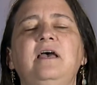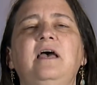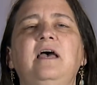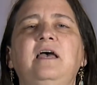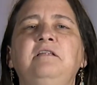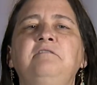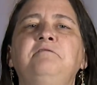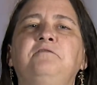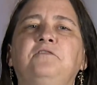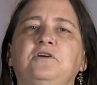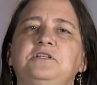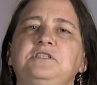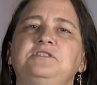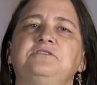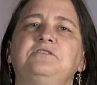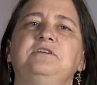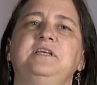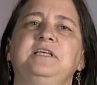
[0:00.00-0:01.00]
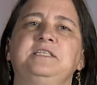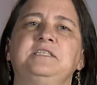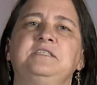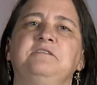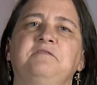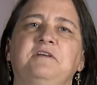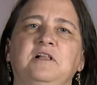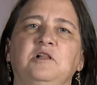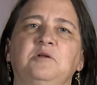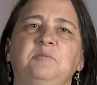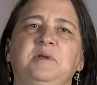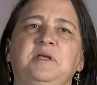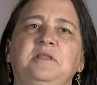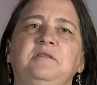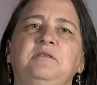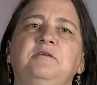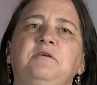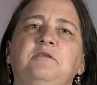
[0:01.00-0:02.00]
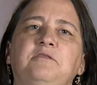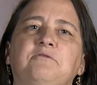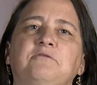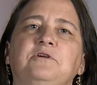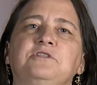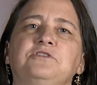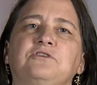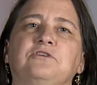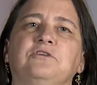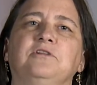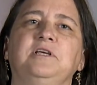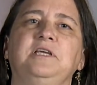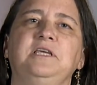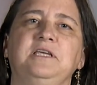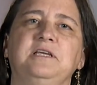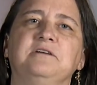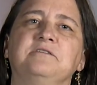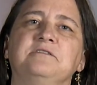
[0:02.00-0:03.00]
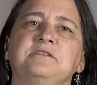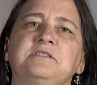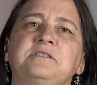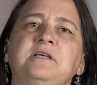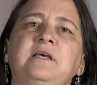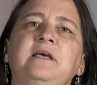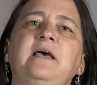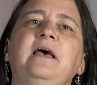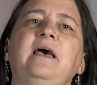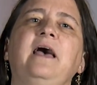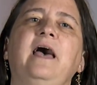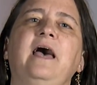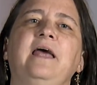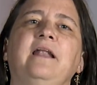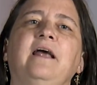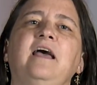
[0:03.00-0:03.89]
and fostered its development through its early years, and